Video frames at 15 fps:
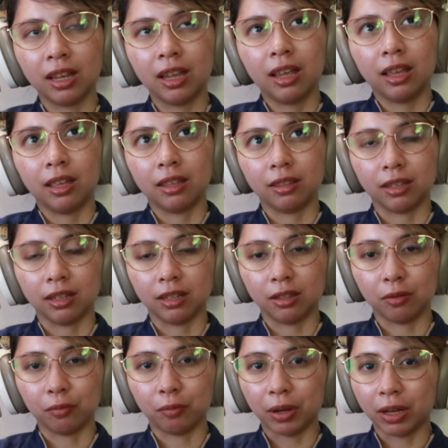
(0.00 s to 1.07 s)
the
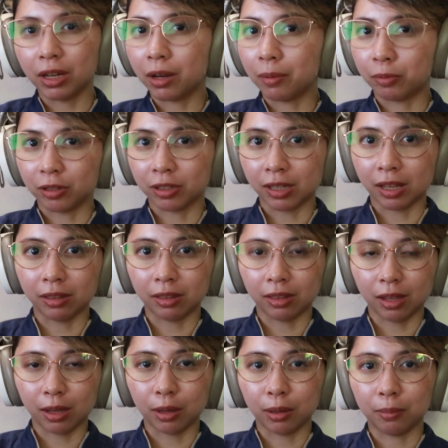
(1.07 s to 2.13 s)
way I present
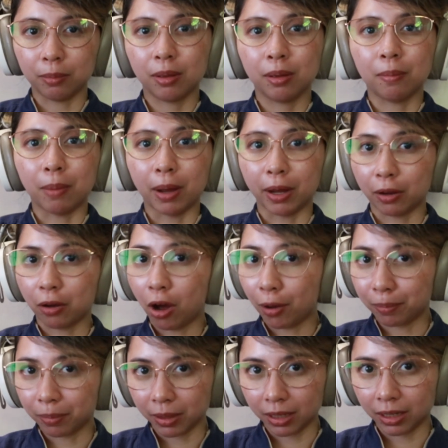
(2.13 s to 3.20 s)
them, my
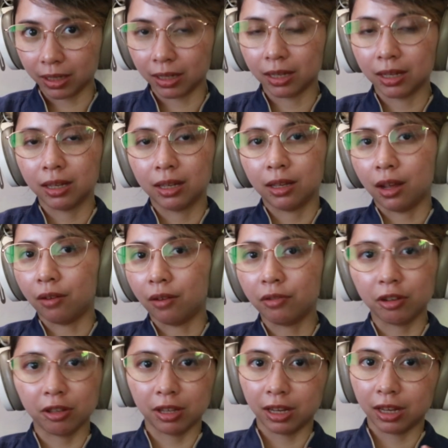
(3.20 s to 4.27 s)
copy,
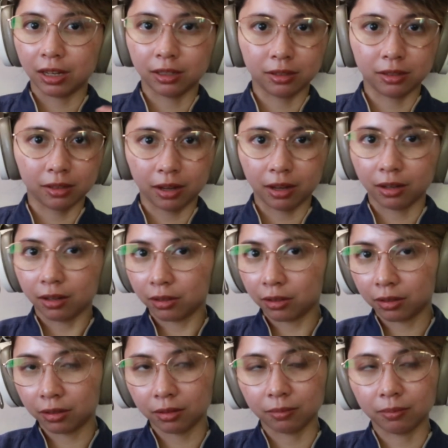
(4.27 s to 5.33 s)
everything is like
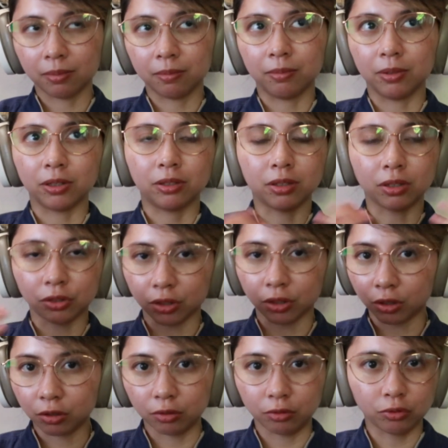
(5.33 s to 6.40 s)
there's such a
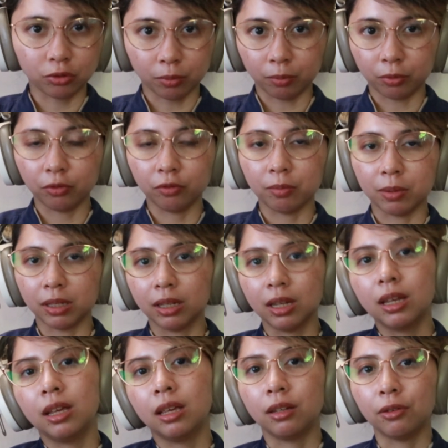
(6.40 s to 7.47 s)
huge improvement.
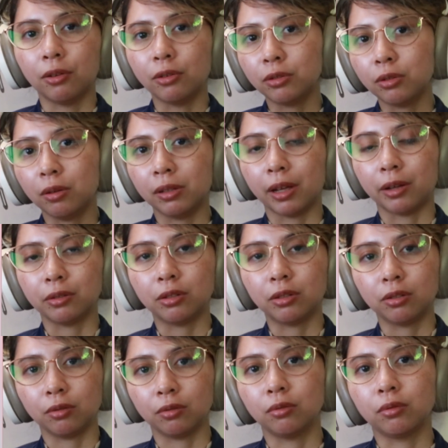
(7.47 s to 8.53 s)
It also allows
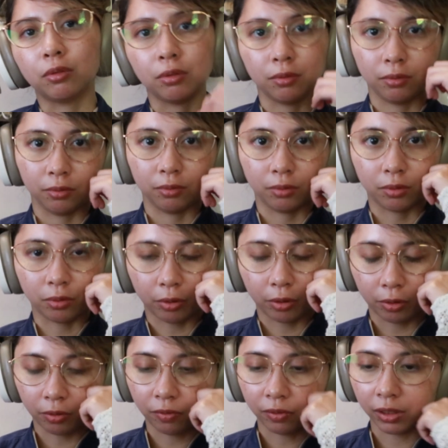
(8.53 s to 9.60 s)
you to sort
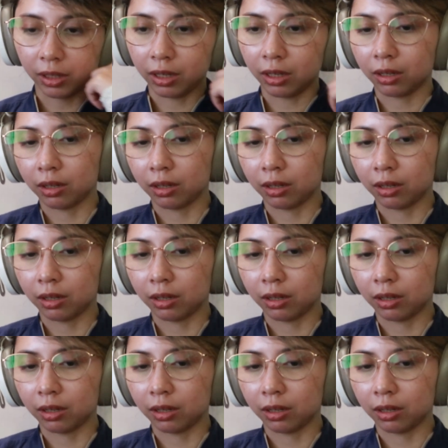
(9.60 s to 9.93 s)
of like